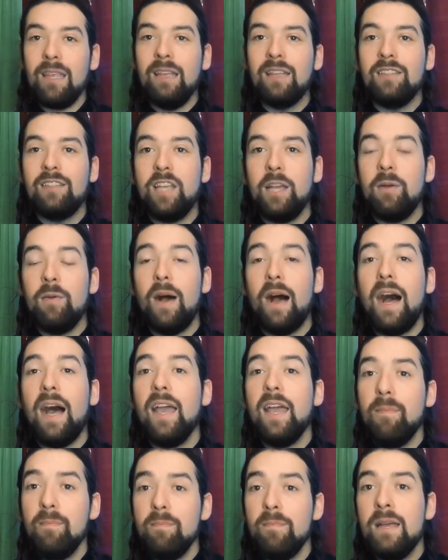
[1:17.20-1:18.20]
So I
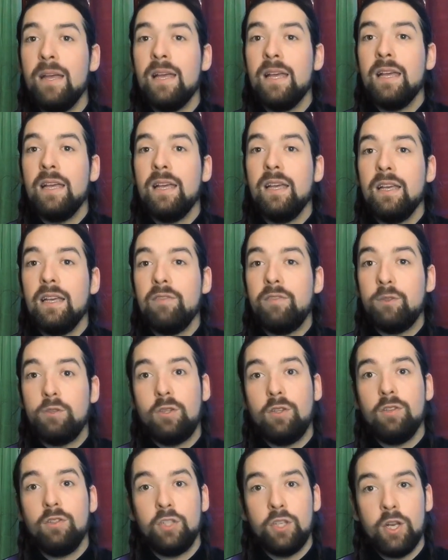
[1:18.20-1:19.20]
am, if you
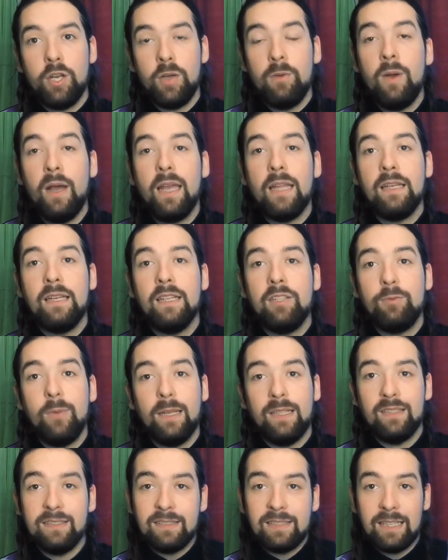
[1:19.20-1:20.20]
don't know, a
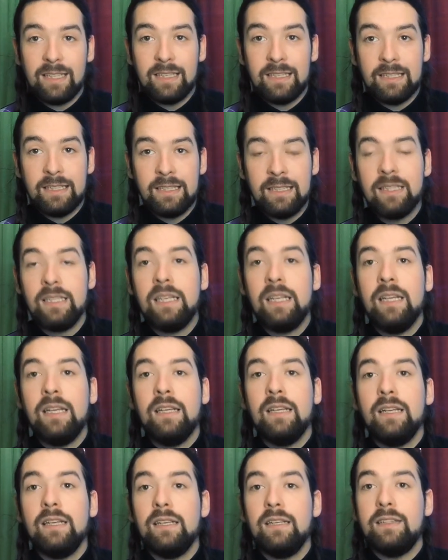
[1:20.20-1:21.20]
knitwear designer,
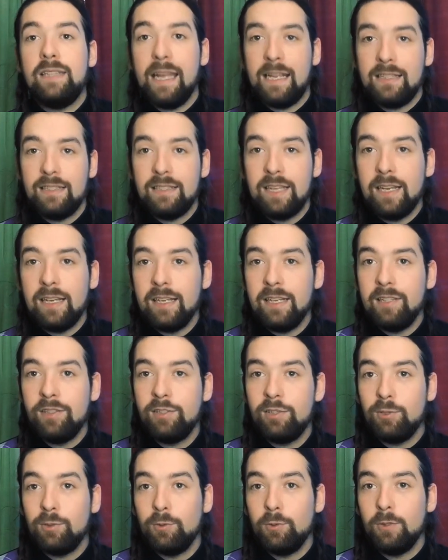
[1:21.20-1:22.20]
a textile
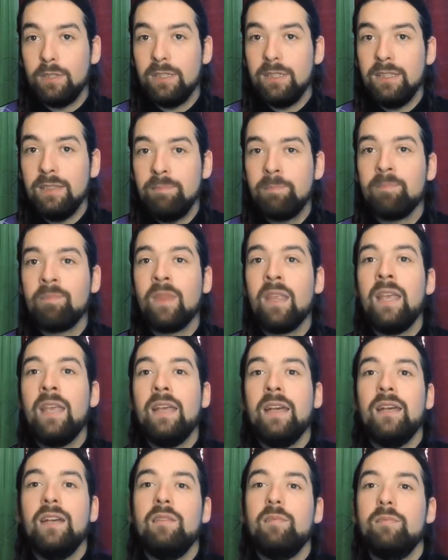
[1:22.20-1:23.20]
historian,
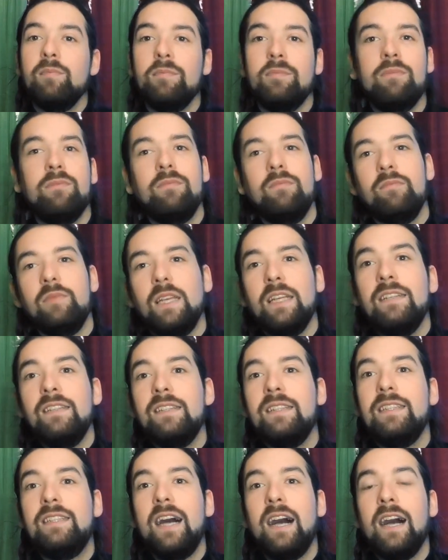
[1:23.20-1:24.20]

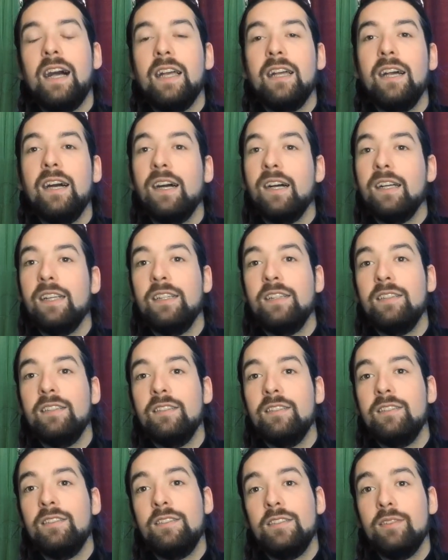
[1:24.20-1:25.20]
indie dyer
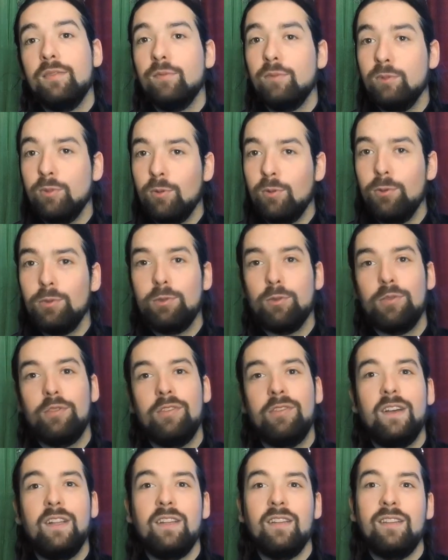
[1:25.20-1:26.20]
and all sorts
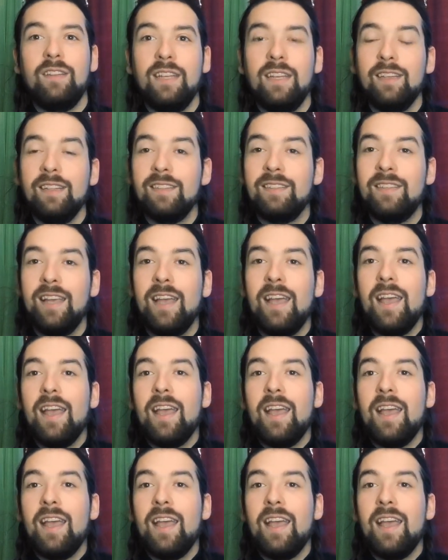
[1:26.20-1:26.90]
of other things.